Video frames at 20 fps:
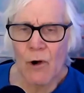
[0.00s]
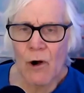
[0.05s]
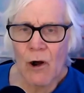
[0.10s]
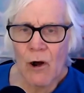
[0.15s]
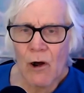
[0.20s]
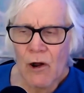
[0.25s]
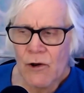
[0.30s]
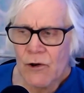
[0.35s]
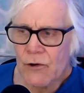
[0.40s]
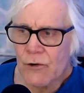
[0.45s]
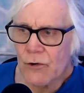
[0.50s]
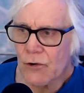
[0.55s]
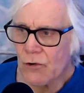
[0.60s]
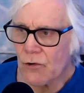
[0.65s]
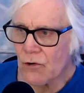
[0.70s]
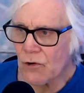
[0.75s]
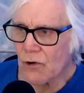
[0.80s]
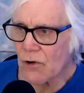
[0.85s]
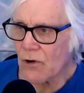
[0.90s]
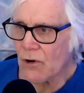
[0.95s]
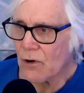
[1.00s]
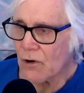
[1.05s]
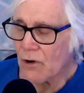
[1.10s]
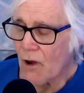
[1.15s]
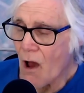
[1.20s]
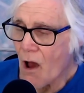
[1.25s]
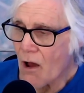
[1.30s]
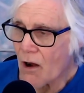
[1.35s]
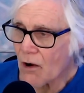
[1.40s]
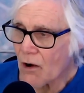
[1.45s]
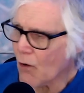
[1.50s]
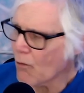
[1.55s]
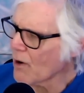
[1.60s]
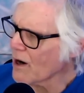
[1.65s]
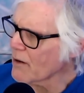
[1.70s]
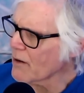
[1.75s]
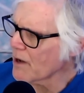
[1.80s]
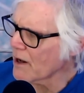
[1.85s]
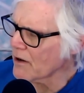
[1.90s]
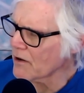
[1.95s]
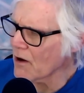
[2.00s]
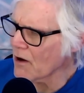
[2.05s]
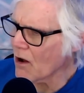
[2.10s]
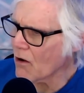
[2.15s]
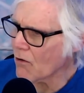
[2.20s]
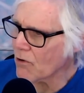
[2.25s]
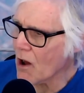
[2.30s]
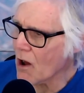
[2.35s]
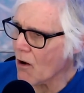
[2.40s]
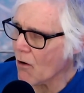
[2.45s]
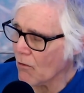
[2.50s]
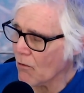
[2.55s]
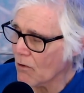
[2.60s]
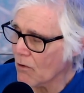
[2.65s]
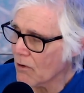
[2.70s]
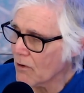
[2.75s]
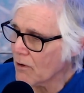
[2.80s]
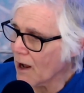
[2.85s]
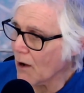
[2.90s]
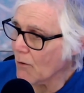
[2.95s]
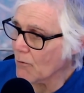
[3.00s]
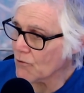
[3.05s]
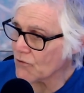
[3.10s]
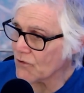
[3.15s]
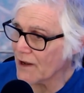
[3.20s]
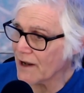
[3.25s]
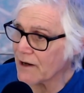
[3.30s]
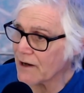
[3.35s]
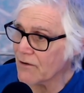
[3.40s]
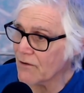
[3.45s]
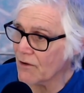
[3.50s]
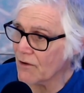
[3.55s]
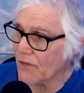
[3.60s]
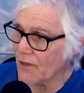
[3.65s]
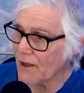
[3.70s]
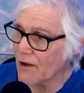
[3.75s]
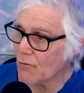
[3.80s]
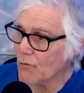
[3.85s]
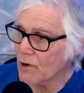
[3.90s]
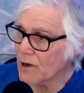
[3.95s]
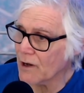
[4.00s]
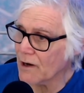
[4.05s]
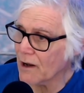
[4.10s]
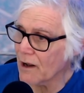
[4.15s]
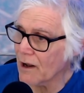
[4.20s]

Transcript: on tour. Oh, wait a minute. No. I was thinking of the thing when